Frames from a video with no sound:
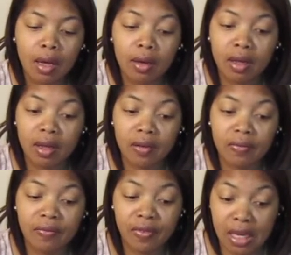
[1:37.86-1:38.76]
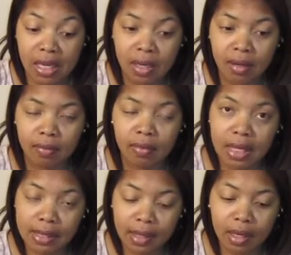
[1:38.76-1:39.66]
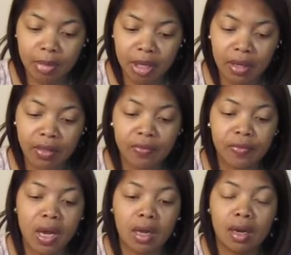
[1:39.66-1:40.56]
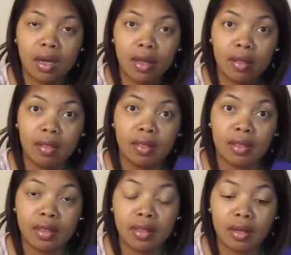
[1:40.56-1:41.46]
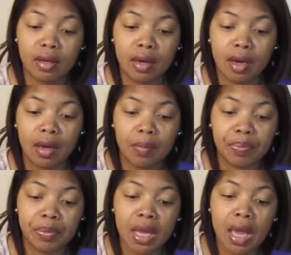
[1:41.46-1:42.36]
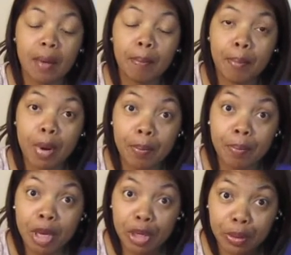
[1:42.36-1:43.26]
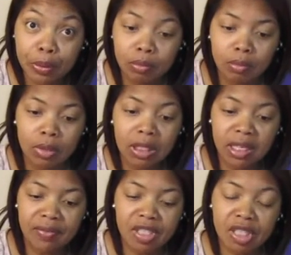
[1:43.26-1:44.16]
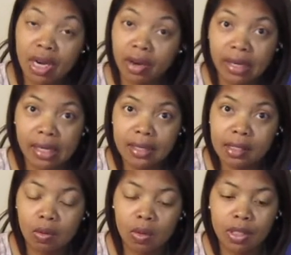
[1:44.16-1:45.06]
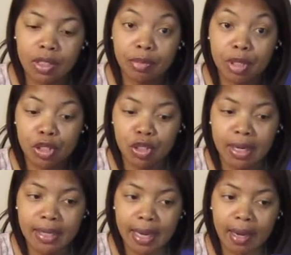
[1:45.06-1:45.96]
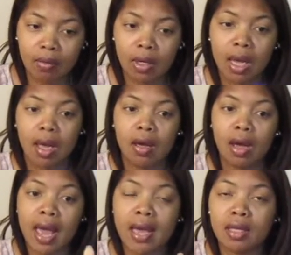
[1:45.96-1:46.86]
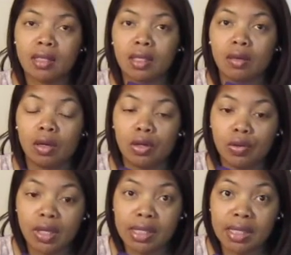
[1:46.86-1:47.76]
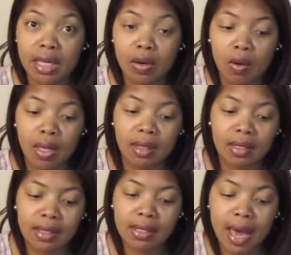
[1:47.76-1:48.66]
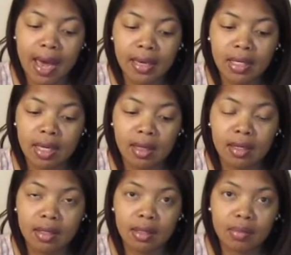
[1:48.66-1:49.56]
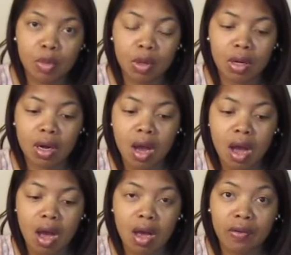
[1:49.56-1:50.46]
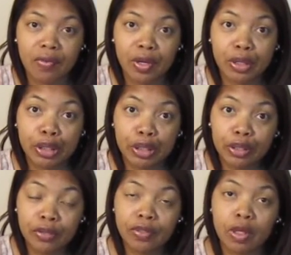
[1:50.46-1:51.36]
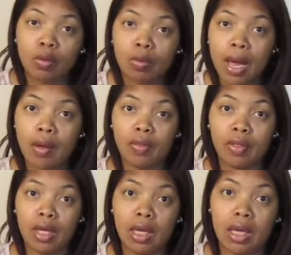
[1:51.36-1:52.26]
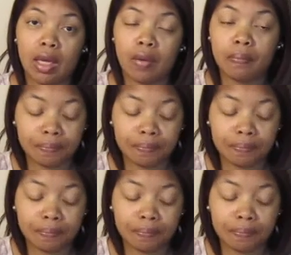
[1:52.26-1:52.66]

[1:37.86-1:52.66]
V that's going to be in the front. The middle cleavage area is going to be straight down. As you can see on the side, this is more of a curved around the